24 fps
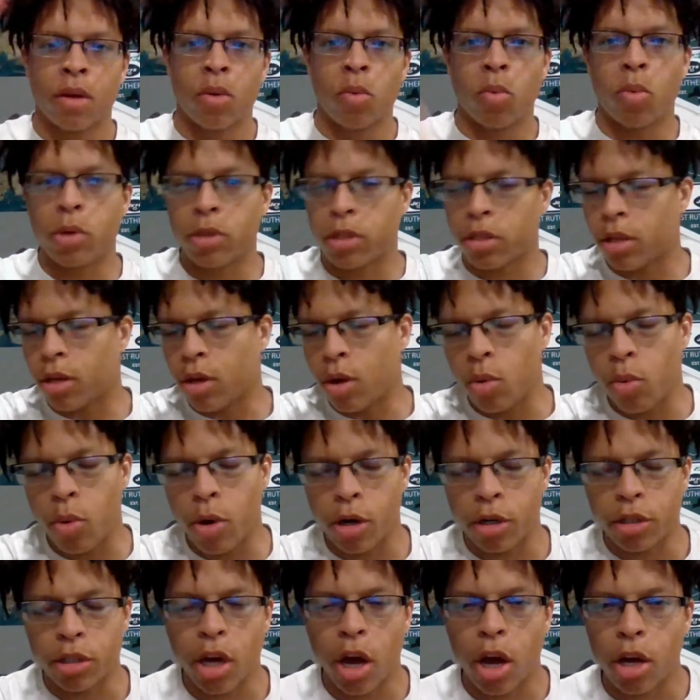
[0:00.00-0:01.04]
What's the good
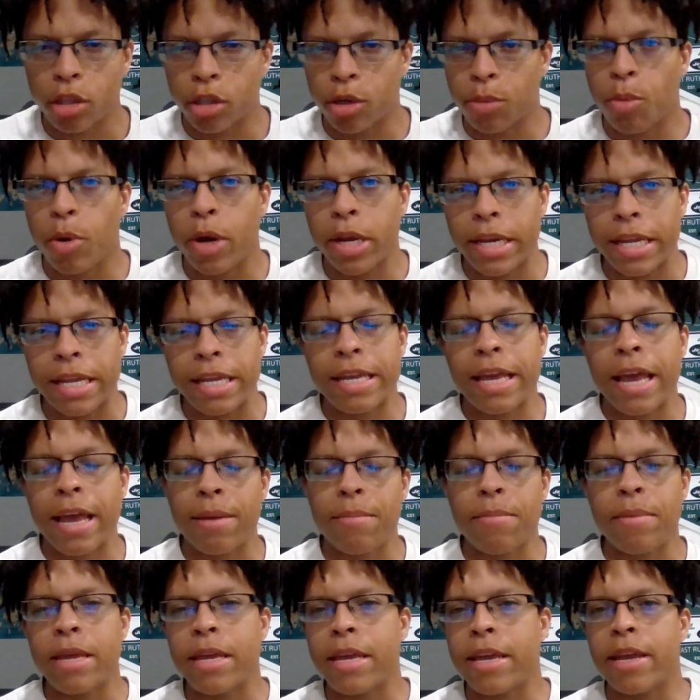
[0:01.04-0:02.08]
word, y'all? your boy
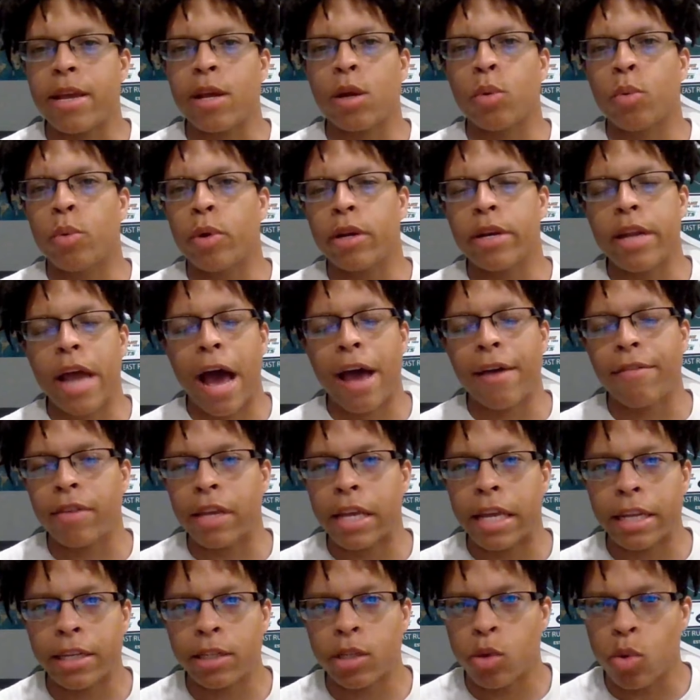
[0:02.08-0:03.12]
DKB here. We're
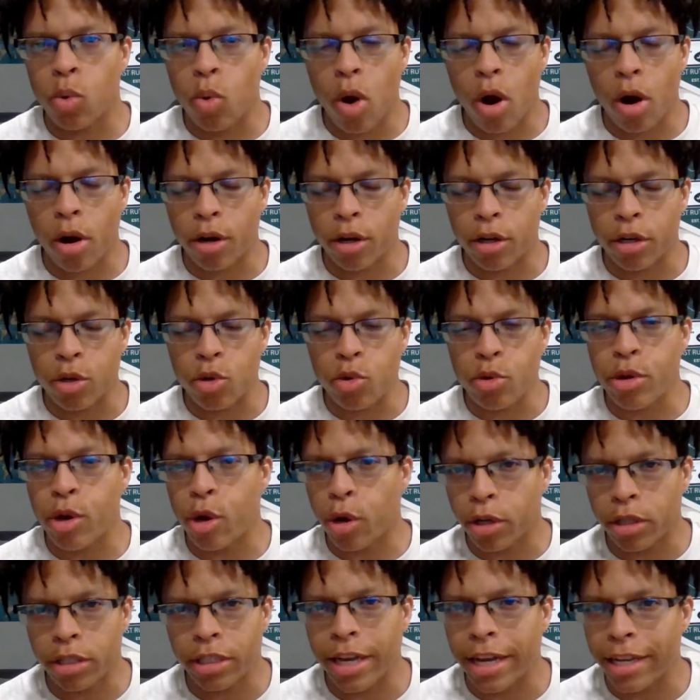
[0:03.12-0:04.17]
diving into our New
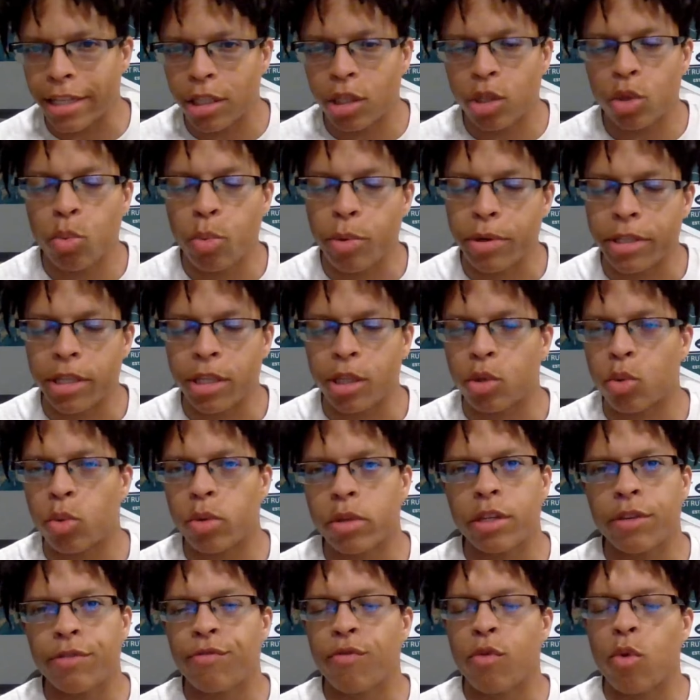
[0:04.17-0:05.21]
York Jets
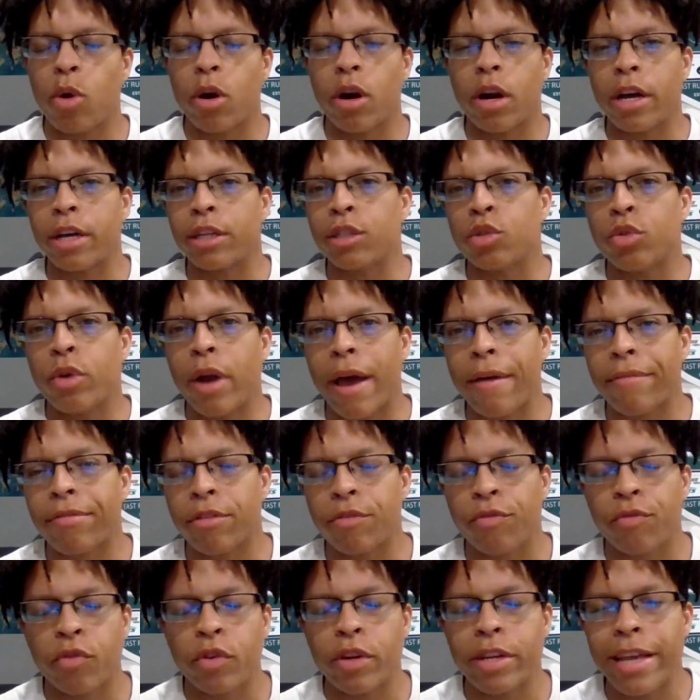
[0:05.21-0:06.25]
2024 undrafted
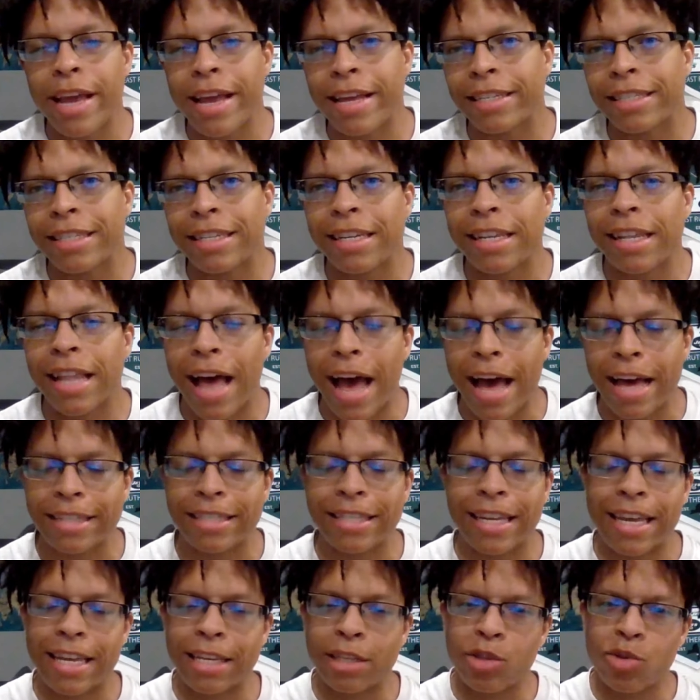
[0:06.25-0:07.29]
free agent class,
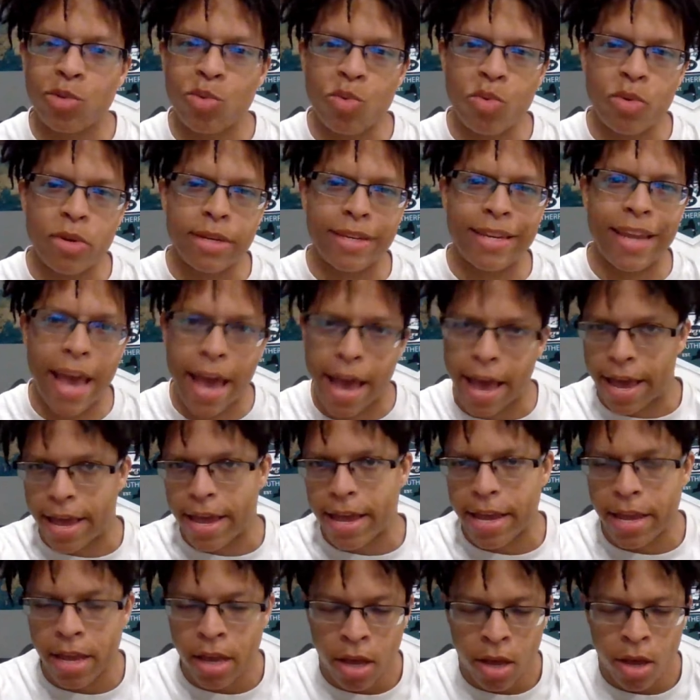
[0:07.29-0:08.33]
and
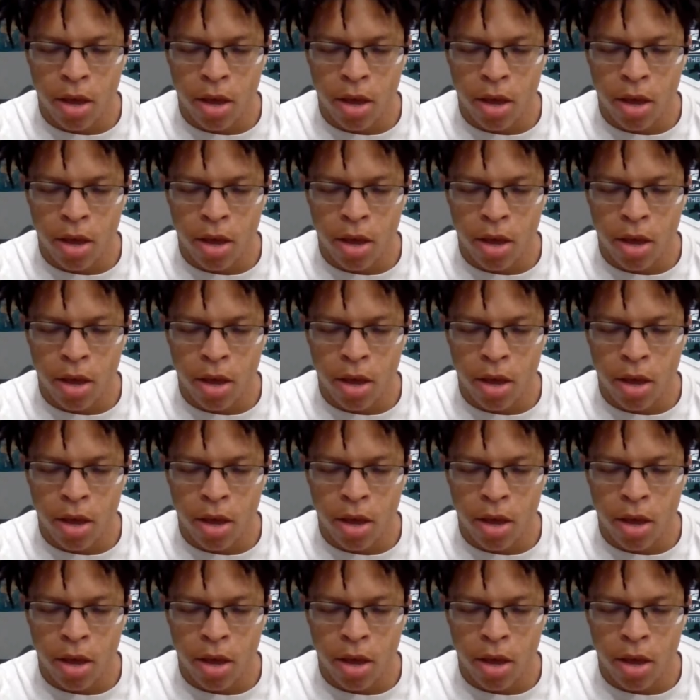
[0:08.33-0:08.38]
today